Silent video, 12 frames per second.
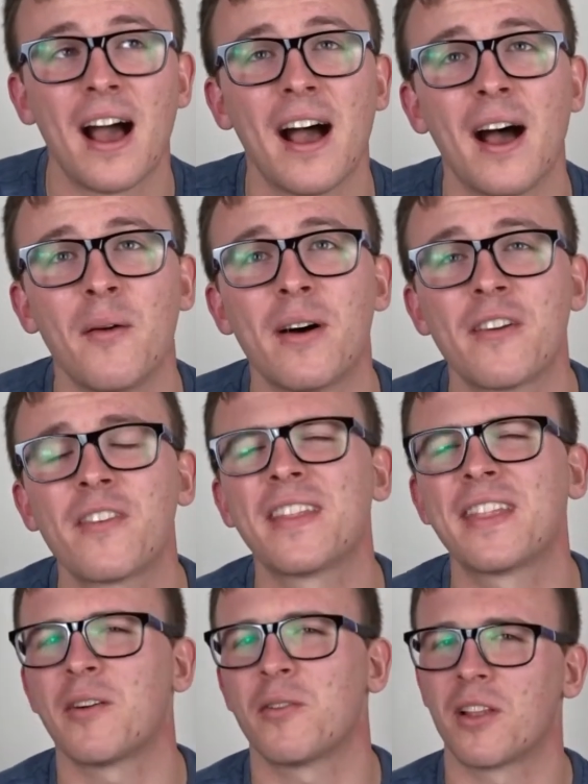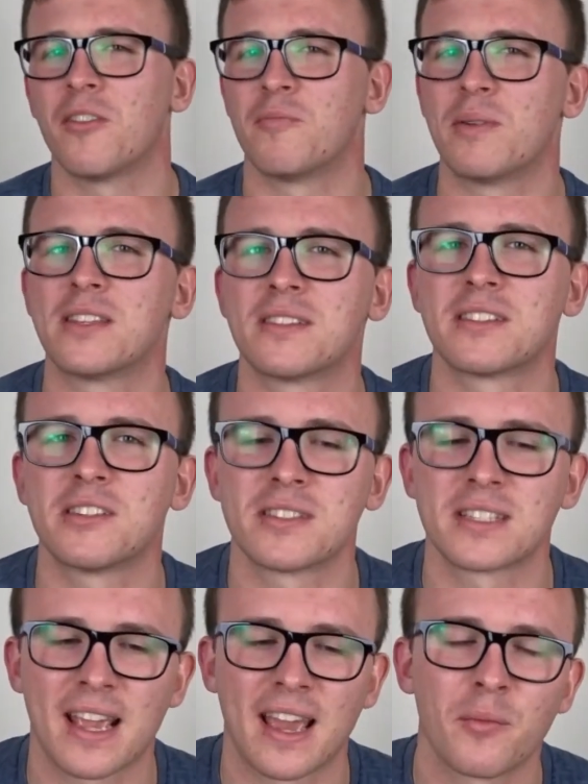I find that with a lot of business
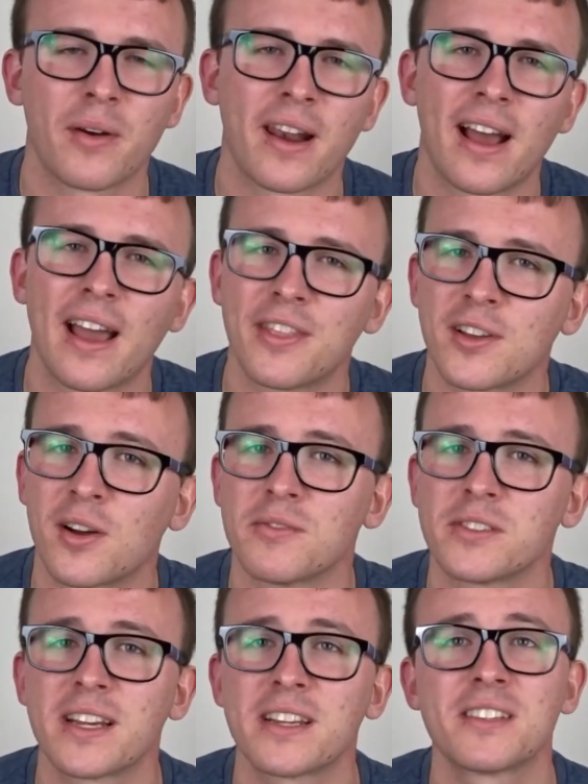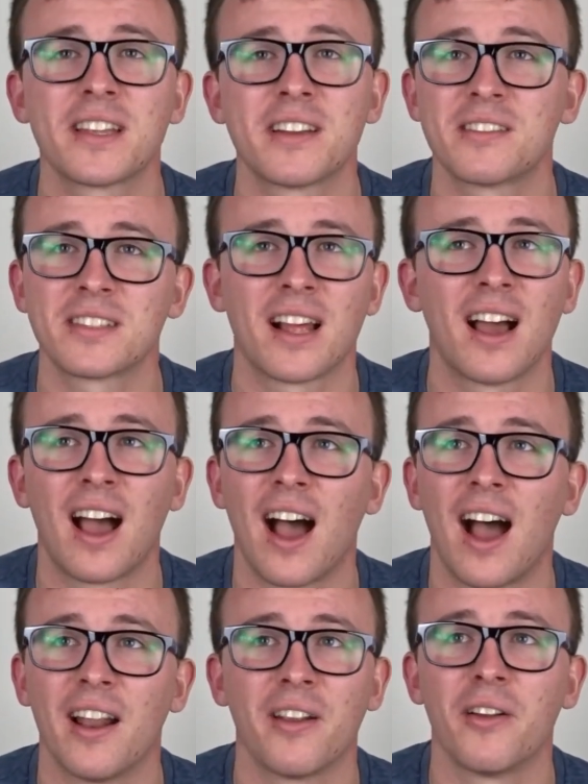students, again, when I had the conversation, they were just like,
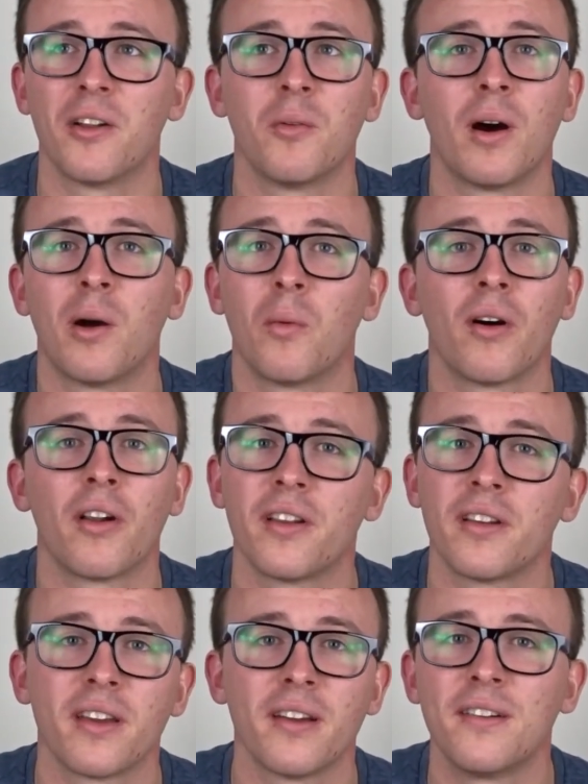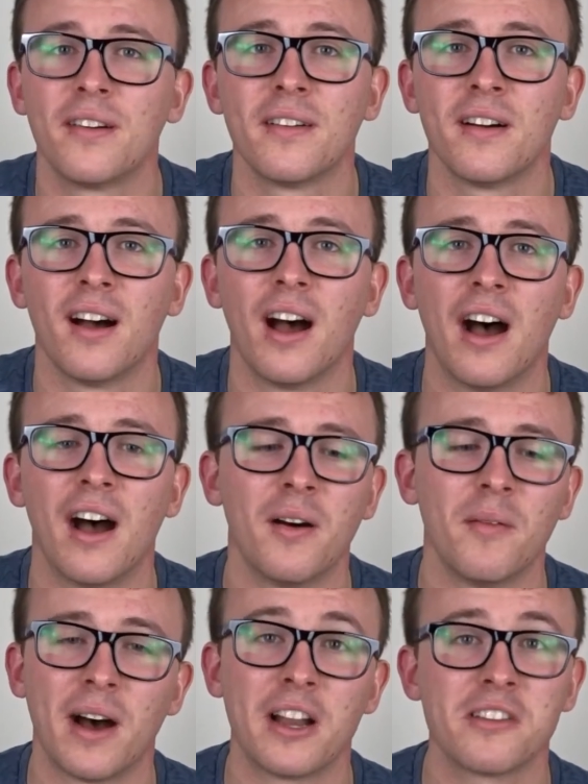I don't know what I want to
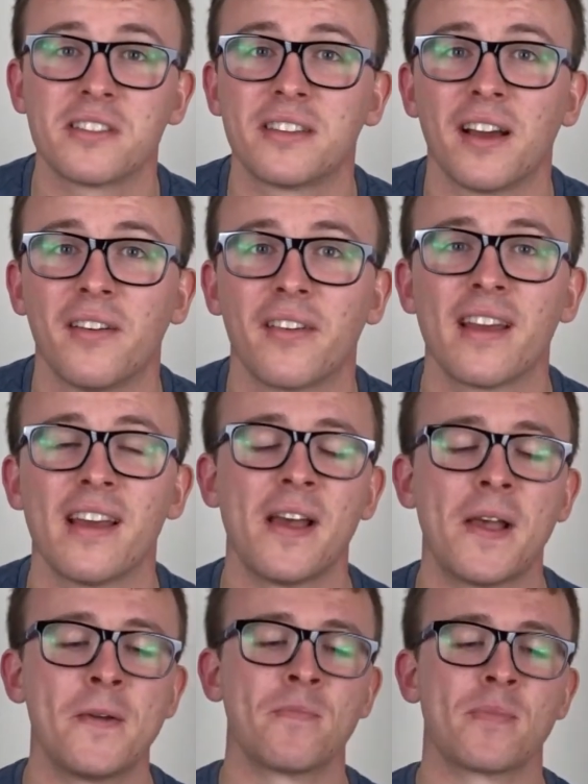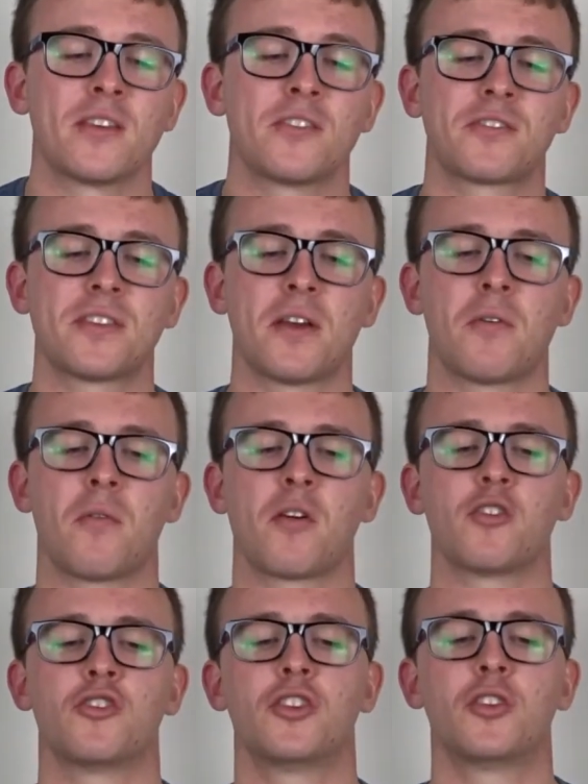do. I just don't. So
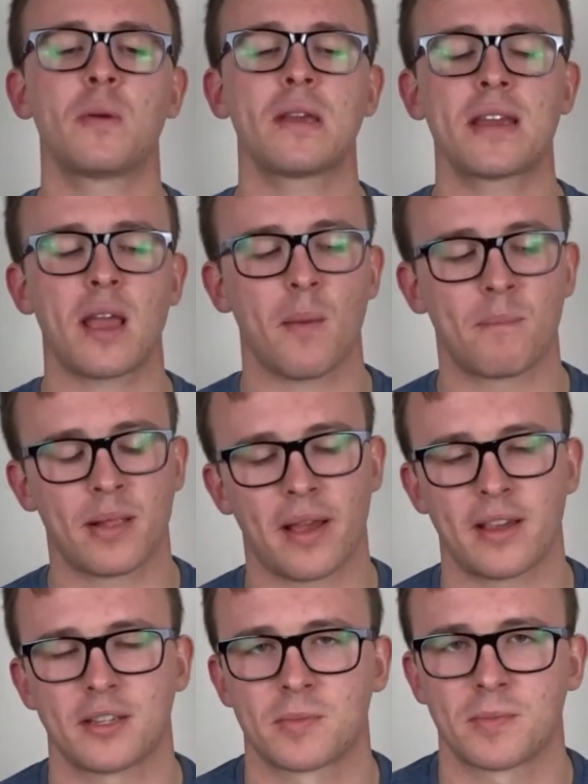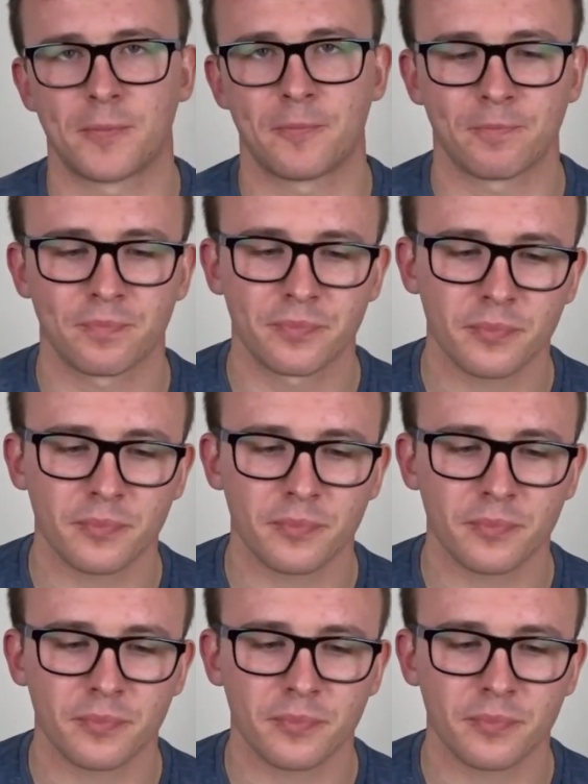doing a placement